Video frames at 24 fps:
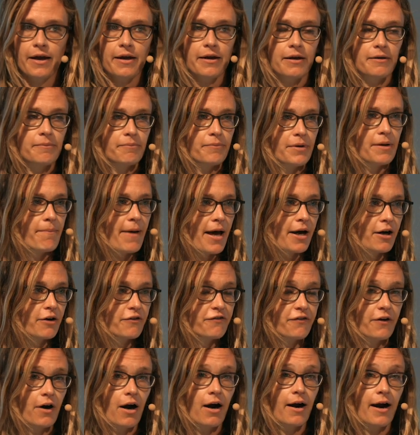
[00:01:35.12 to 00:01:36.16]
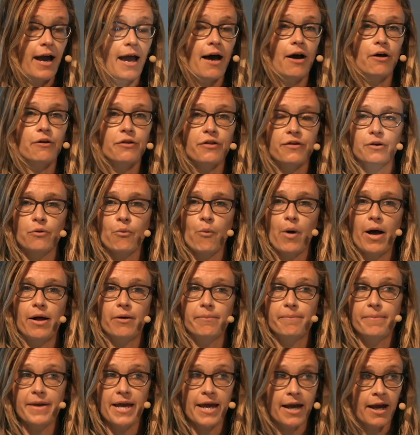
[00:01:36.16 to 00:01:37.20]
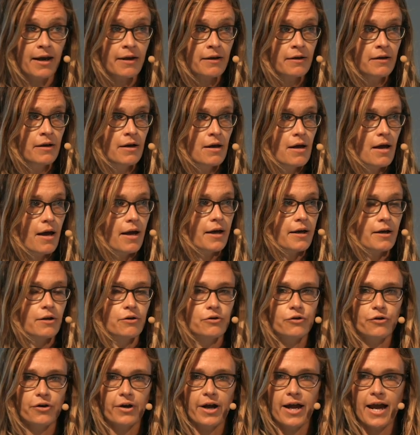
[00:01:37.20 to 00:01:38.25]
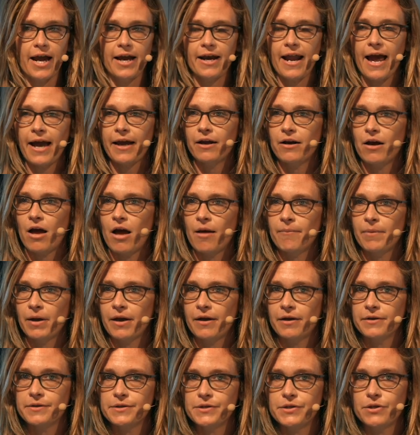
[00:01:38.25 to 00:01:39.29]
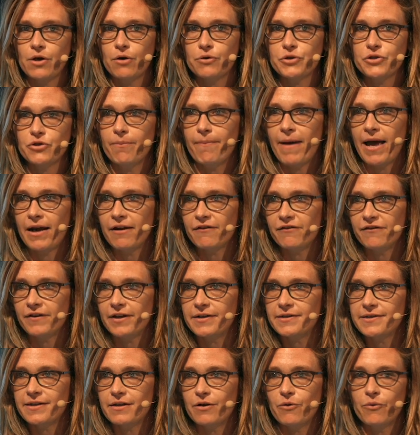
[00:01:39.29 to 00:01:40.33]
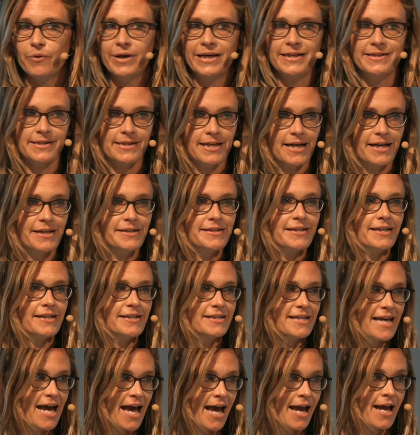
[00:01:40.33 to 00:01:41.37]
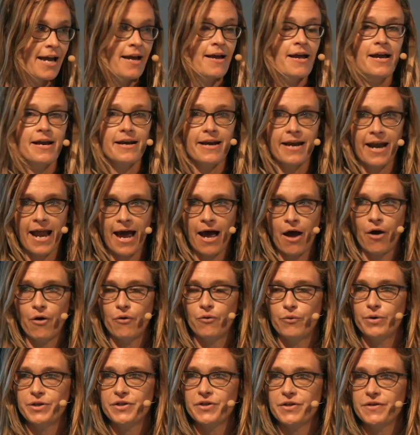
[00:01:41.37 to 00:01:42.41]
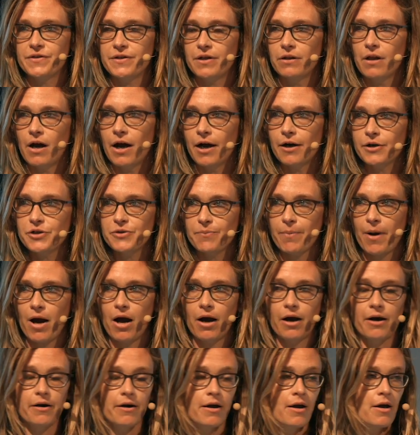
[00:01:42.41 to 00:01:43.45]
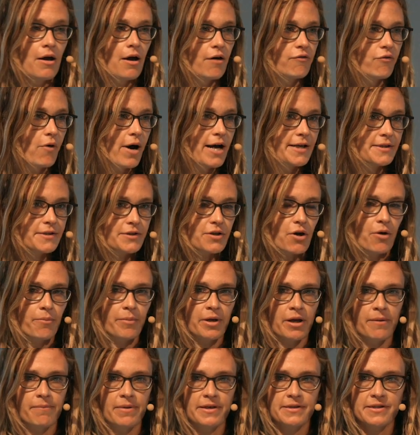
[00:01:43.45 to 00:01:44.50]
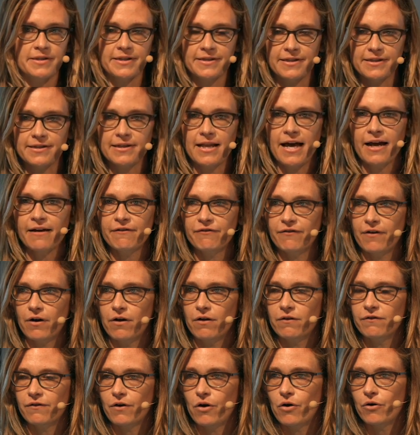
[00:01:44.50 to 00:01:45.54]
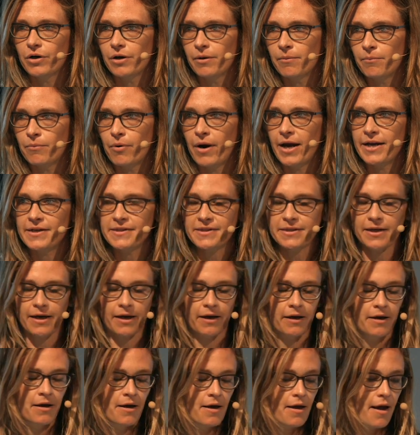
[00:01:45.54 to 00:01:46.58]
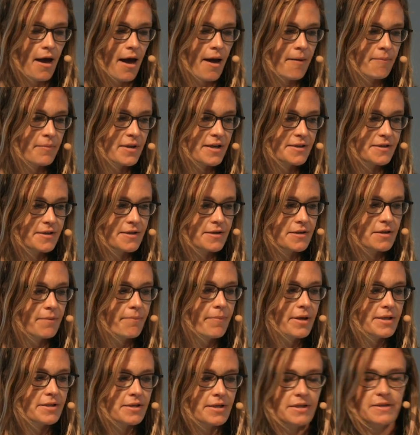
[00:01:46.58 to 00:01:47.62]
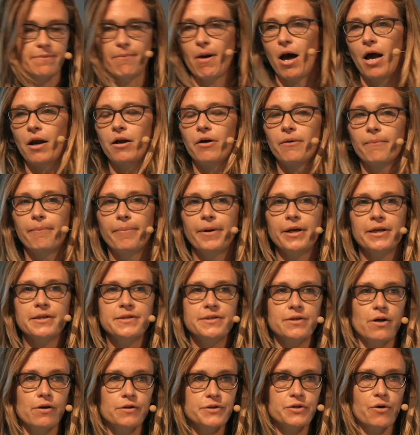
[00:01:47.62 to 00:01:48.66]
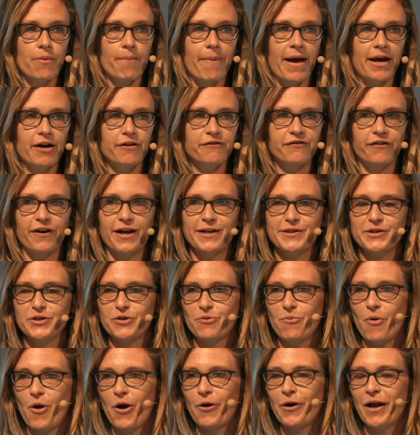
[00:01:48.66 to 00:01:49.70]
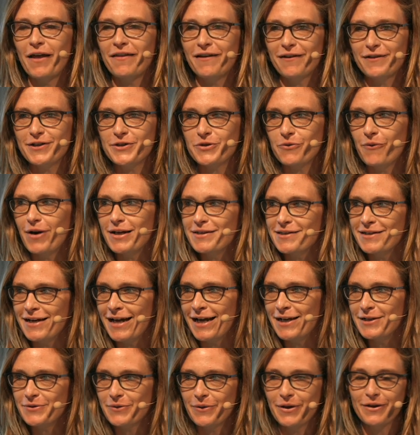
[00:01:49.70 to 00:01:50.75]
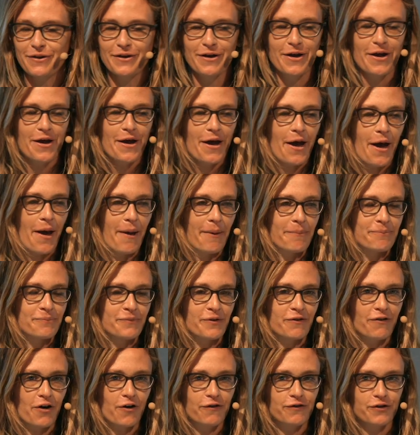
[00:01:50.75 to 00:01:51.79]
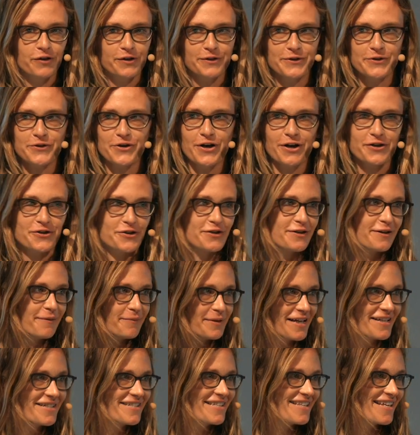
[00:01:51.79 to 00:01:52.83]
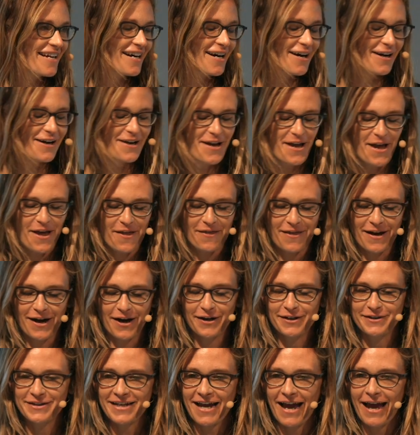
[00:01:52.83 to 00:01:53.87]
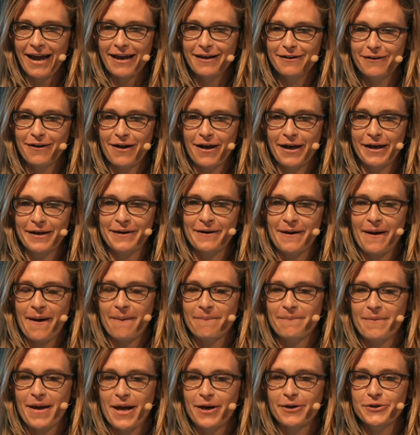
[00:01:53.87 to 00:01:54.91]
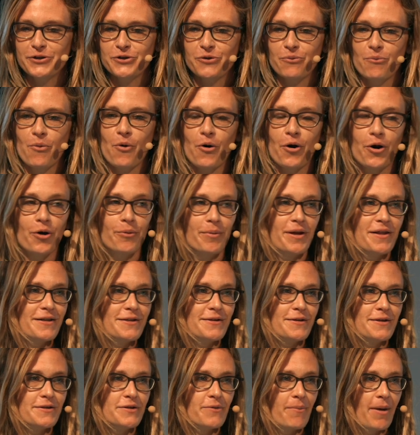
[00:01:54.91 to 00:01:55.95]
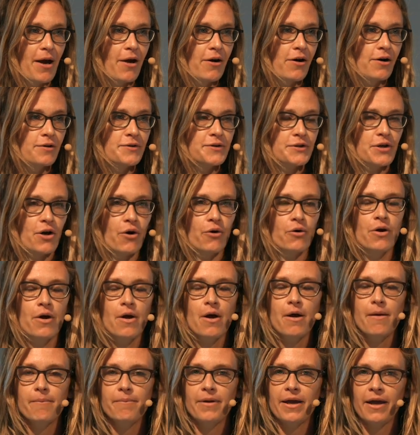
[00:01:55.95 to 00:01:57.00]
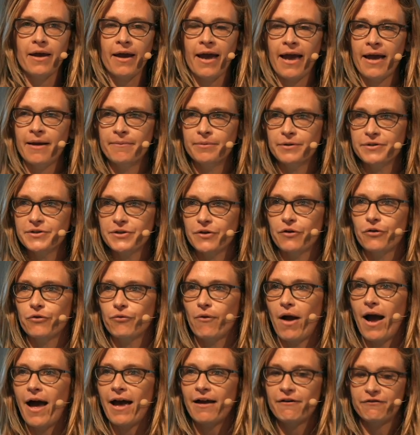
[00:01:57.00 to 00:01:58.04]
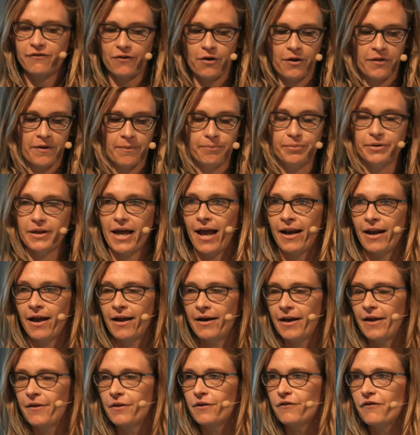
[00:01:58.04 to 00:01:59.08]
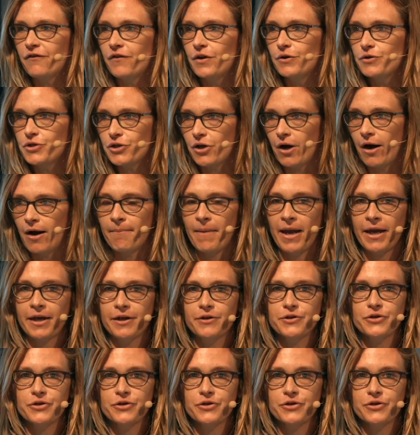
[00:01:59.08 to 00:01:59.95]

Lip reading: can be better for our health and well-being. It can create economic and social benefits that we see today, now, which is a large part of why so many businesses like Volvo are embracing this as a business model. But it's also better for us tomorrow, and I think this resonates with Volvo Construction Limited's their tagline, Better Tomorrow. But this is about also being able to thrive on the planet in the future and making